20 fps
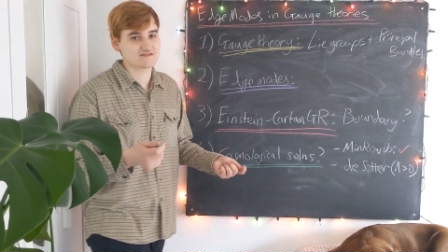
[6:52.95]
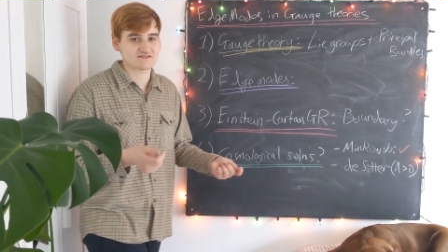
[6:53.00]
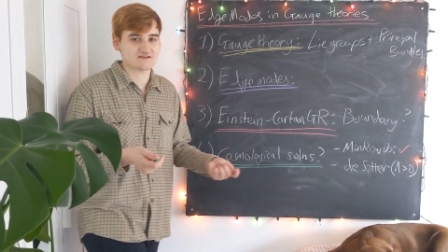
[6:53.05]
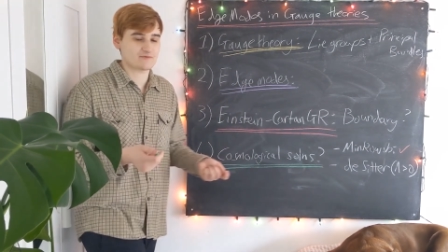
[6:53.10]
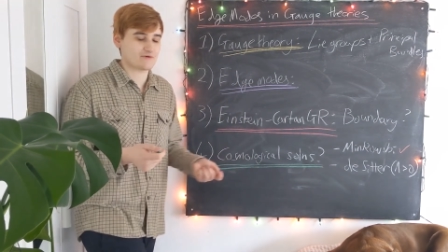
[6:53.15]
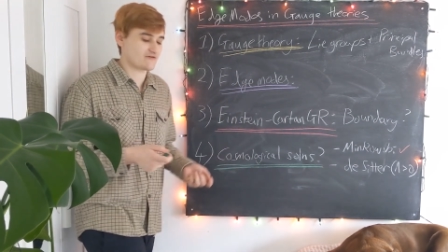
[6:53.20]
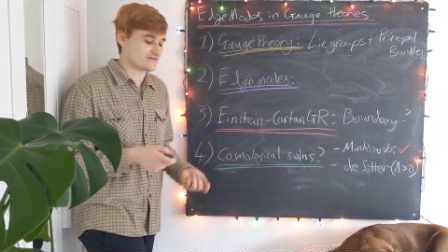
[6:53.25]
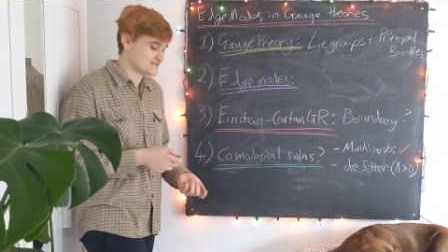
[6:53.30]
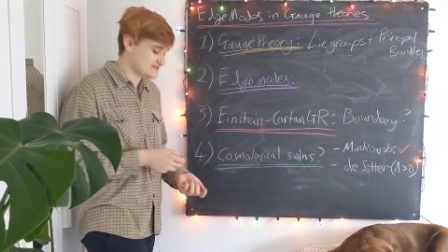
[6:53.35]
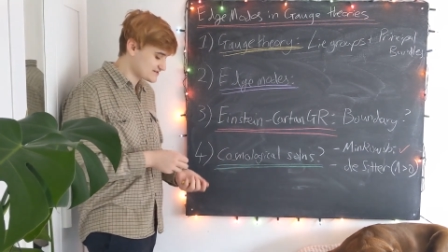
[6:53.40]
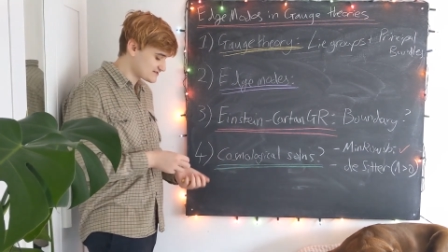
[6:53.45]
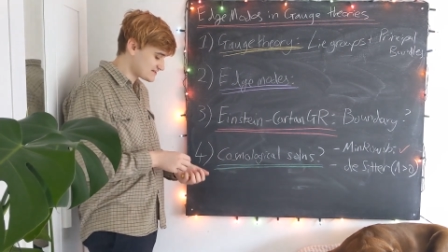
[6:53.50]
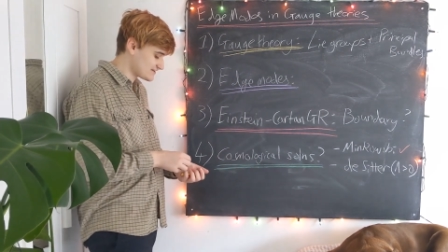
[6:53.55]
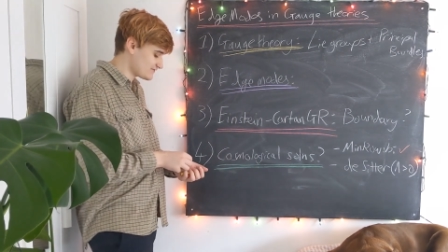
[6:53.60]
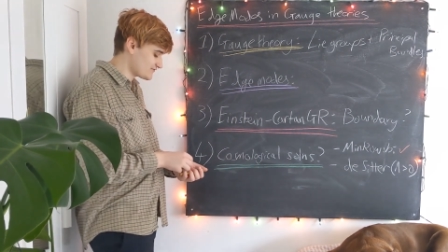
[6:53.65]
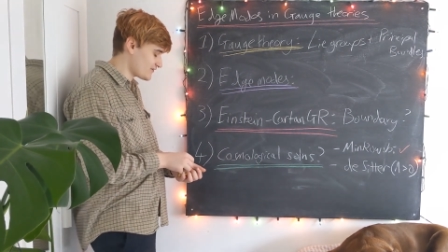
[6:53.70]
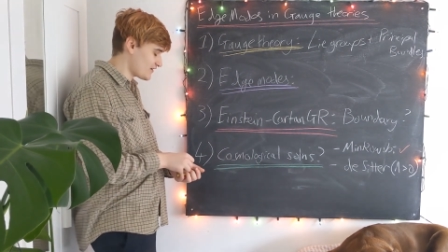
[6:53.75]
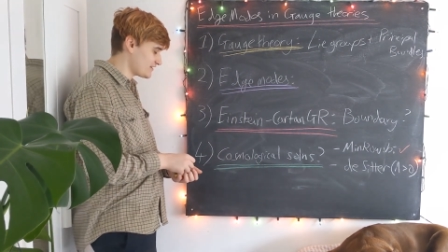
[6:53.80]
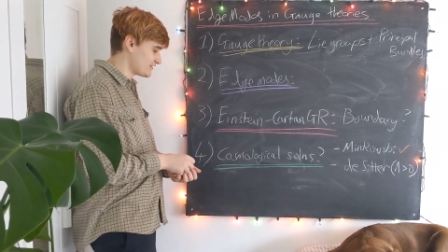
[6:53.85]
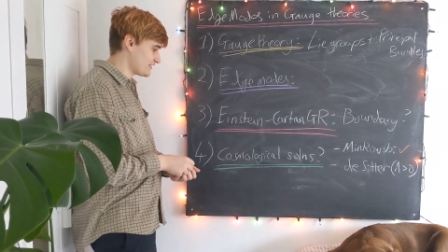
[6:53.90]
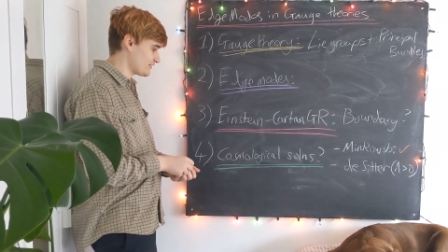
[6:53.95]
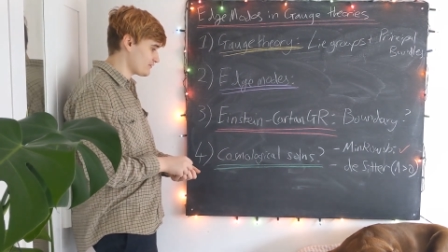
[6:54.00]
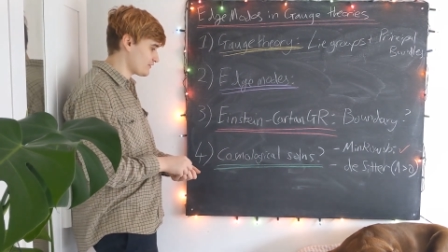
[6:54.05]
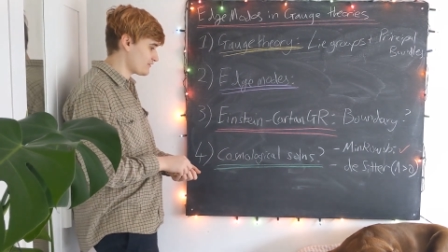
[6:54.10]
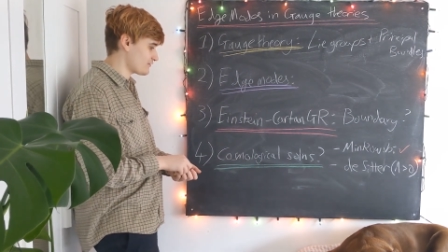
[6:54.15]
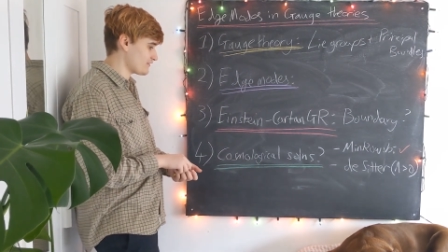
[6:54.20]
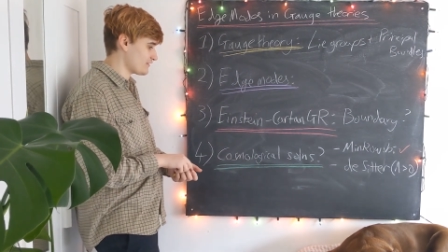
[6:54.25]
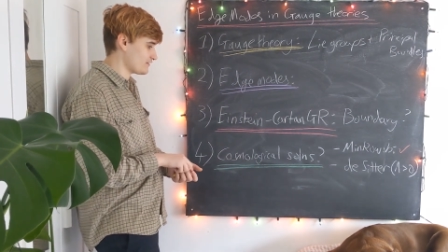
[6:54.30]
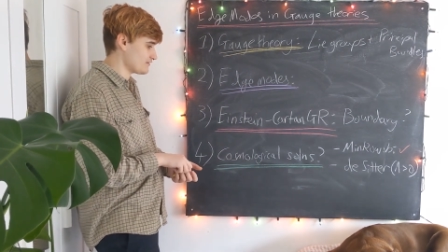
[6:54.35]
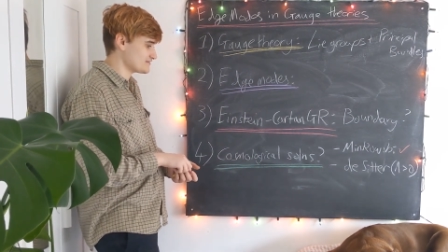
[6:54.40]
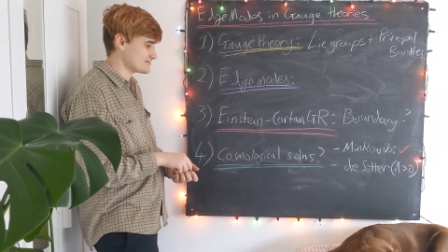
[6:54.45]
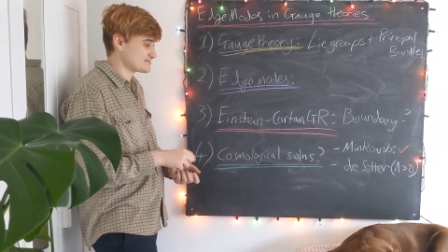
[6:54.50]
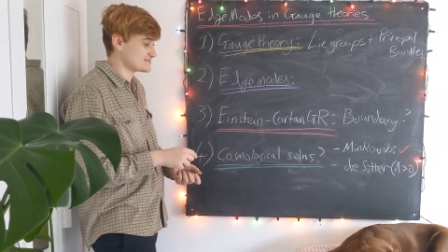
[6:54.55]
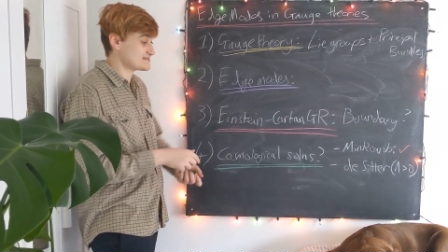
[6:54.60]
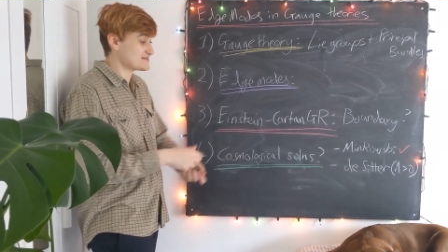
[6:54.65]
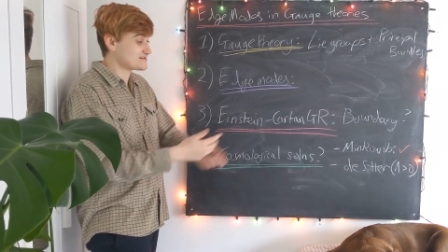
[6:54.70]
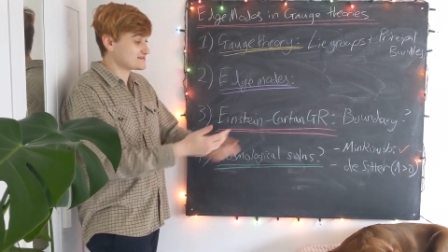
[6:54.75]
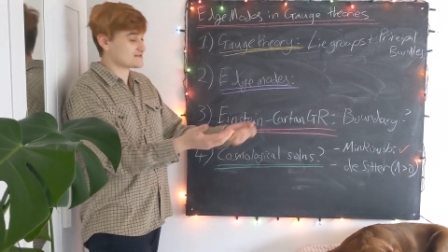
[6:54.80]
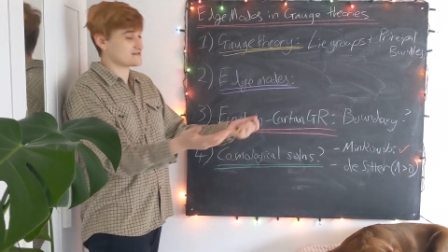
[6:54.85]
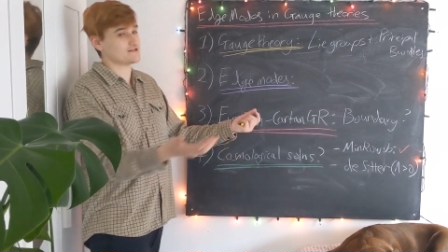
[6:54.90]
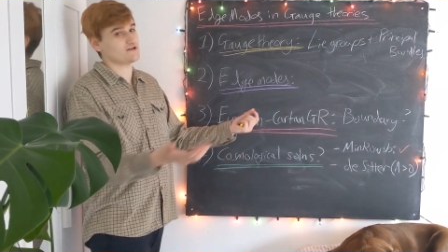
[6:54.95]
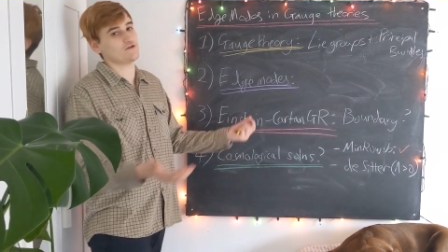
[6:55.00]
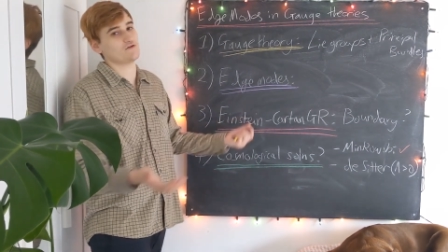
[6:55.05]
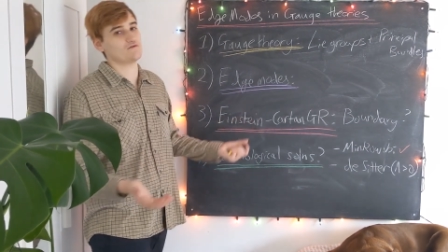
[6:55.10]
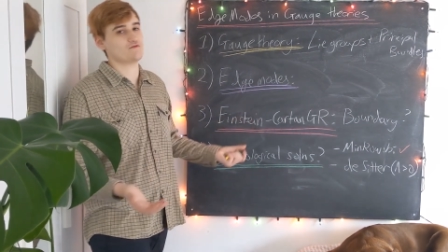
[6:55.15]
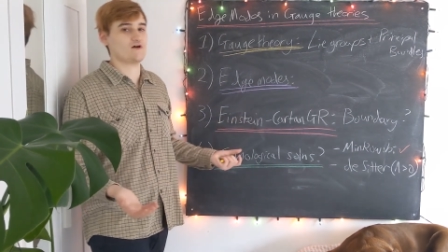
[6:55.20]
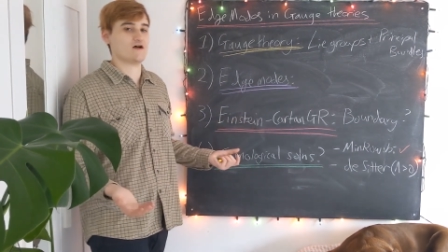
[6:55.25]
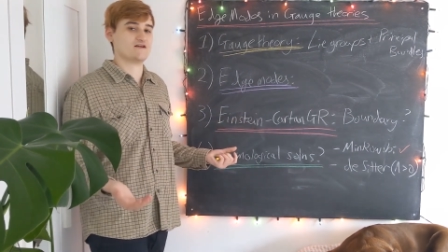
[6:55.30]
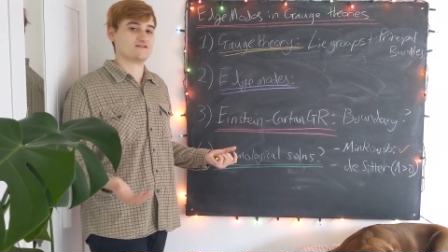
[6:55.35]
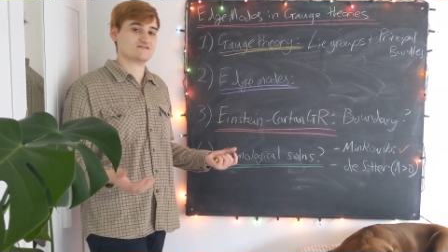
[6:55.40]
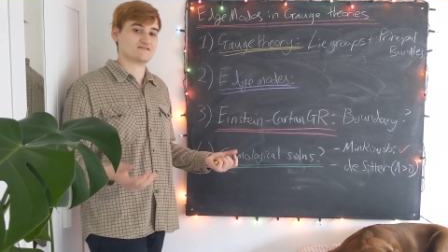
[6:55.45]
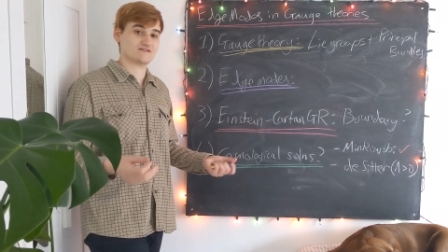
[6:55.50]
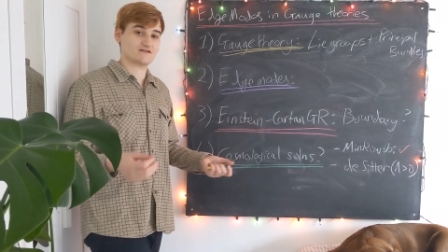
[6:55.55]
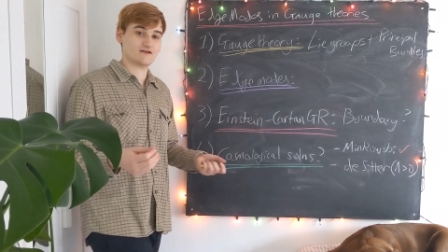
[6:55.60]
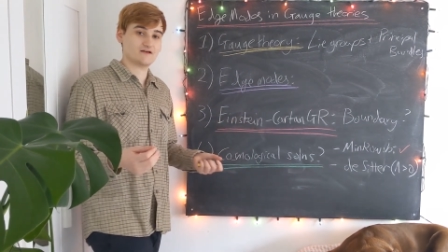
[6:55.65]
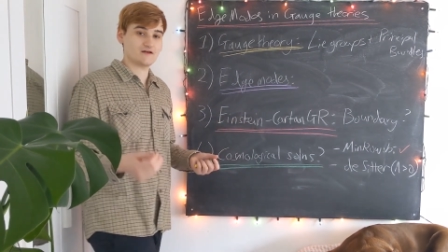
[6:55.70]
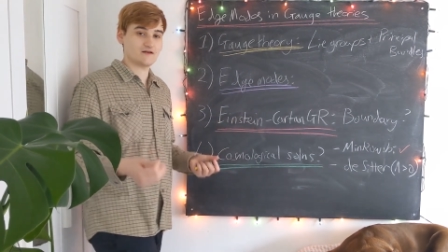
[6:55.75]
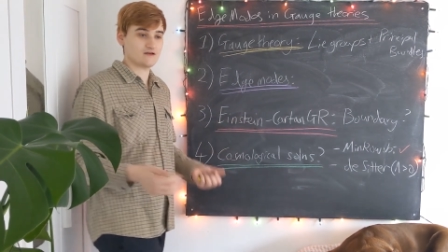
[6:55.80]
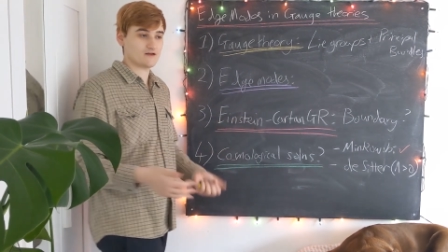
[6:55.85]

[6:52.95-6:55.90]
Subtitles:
So we were essentially finding that the de Sitter universe